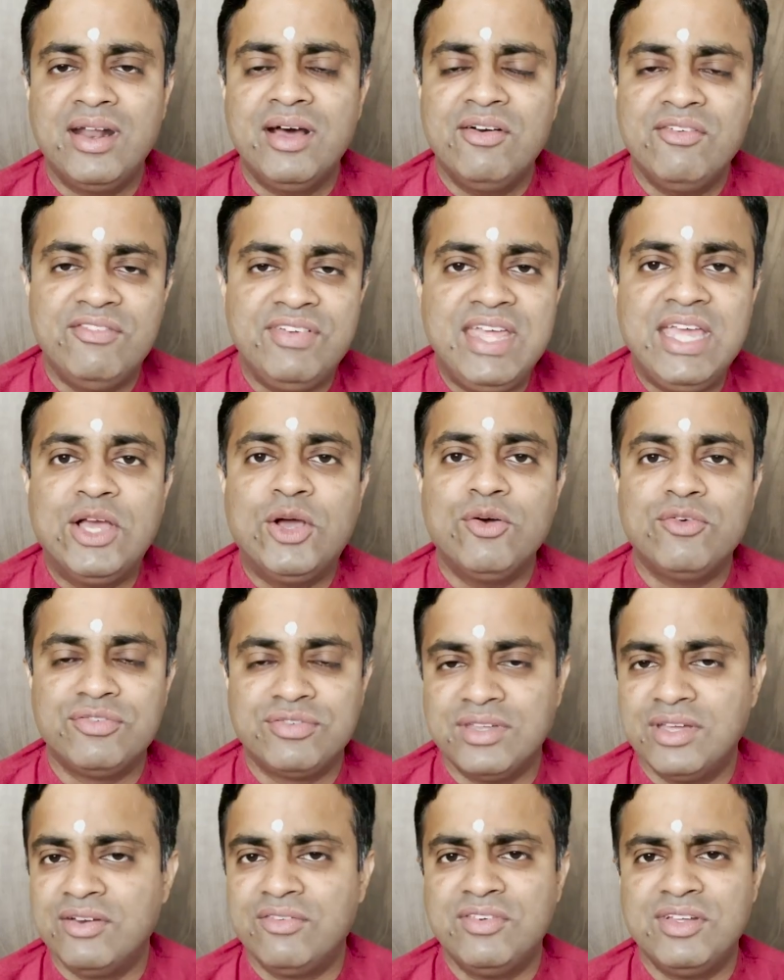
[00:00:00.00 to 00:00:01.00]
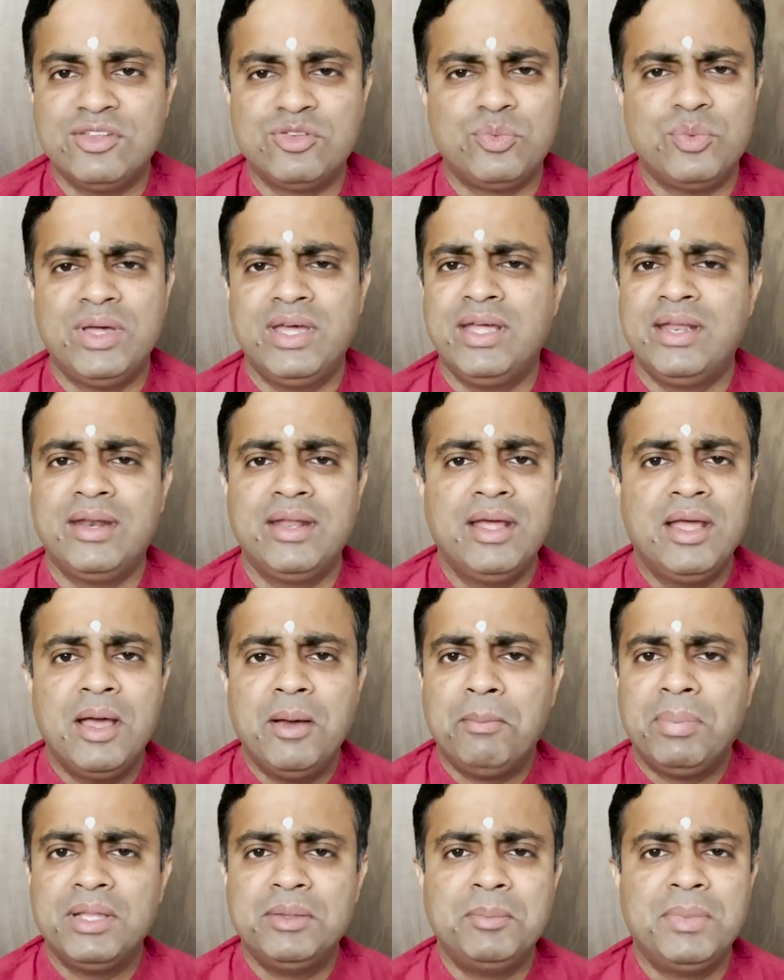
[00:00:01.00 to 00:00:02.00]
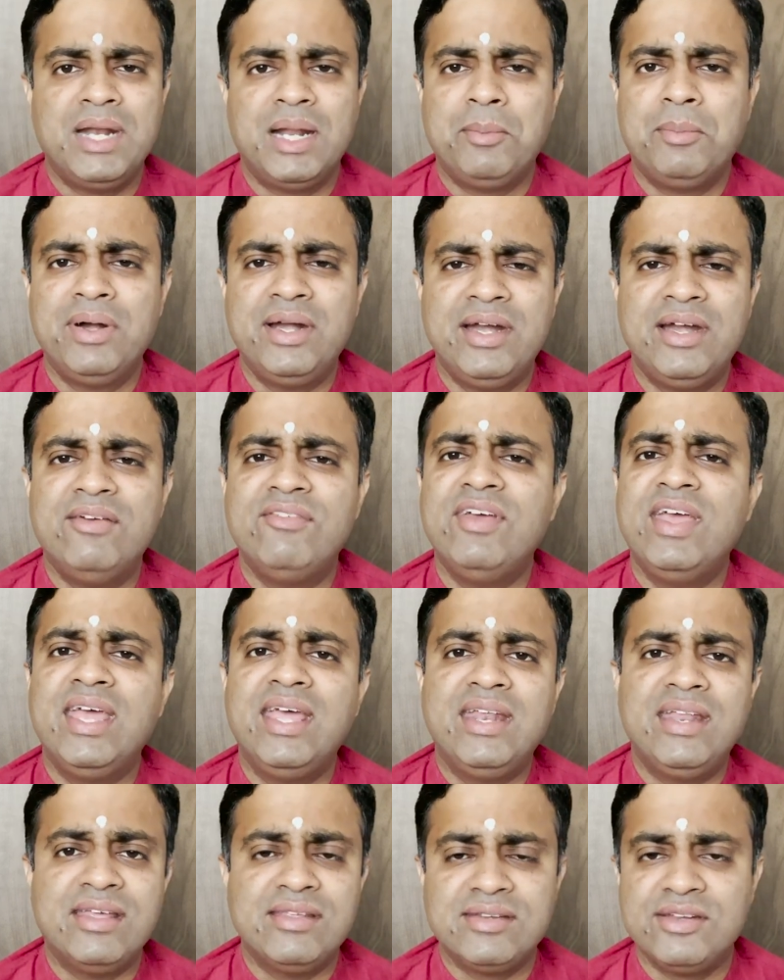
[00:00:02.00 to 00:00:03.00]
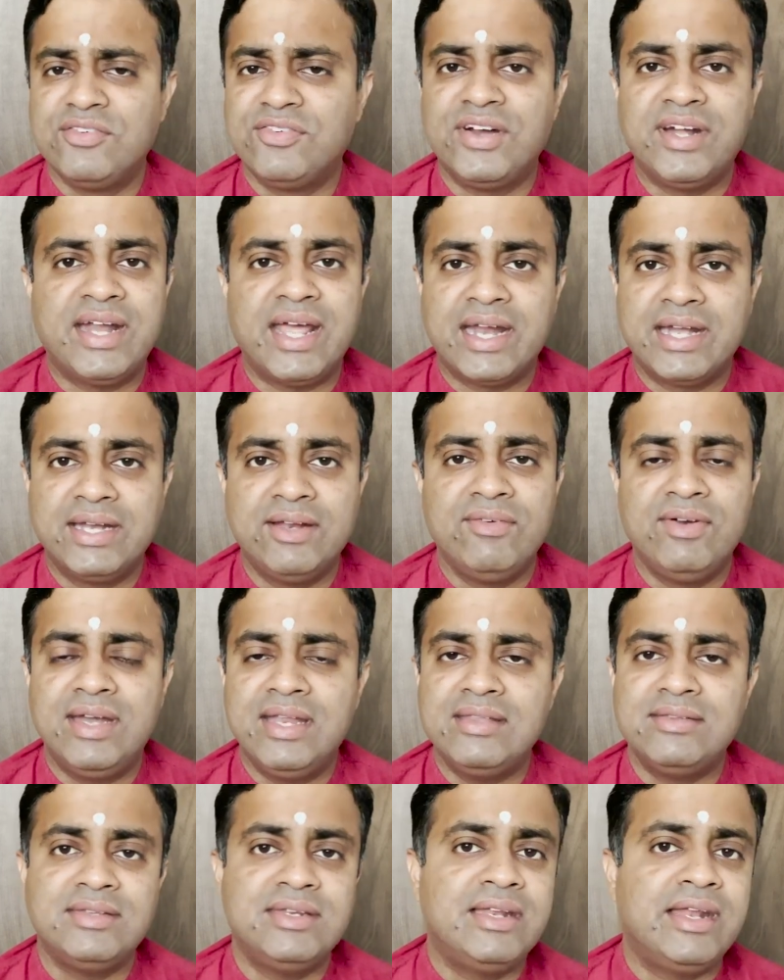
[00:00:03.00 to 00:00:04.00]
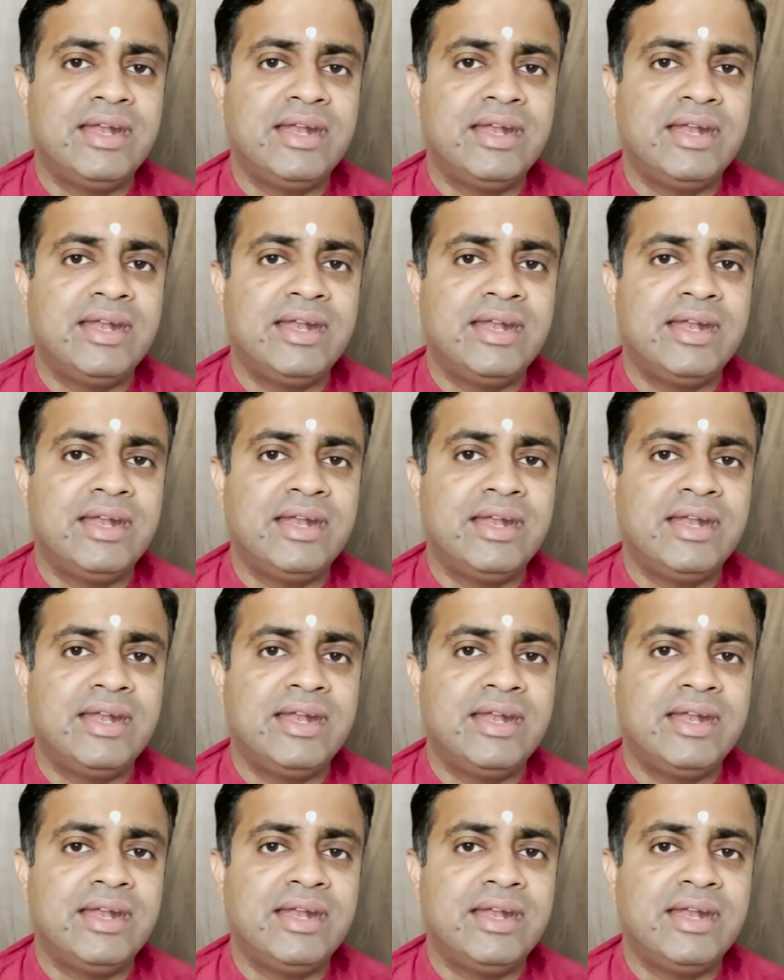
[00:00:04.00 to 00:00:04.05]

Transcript: a week of service where Padmanabhan did various different activities in